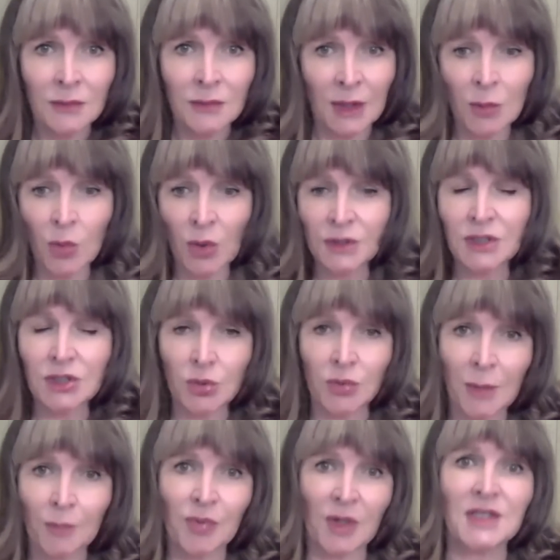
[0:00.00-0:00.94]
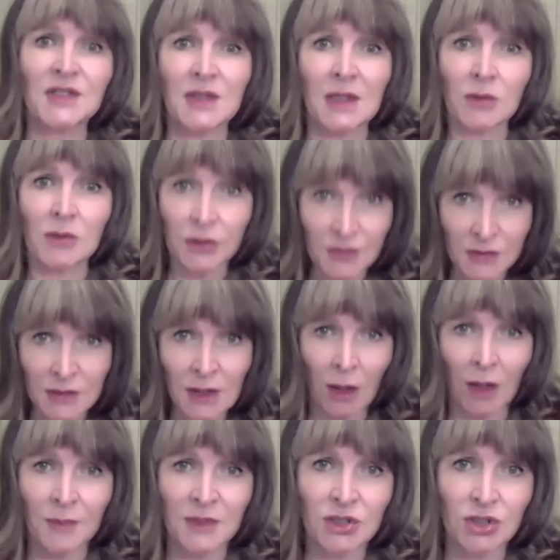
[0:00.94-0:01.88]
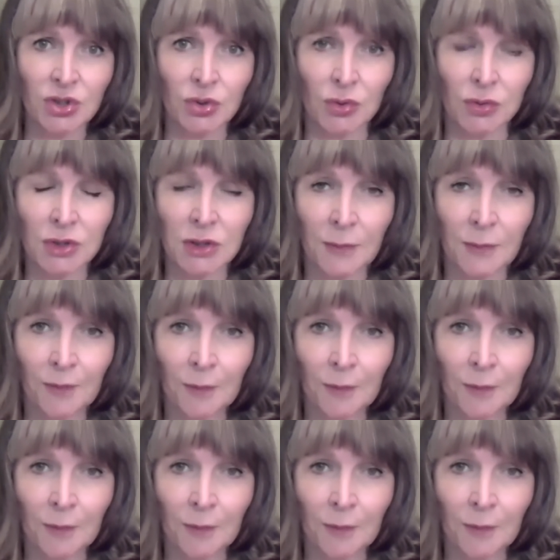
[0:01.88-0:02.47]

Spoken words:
They wanted to embrace it because time is short.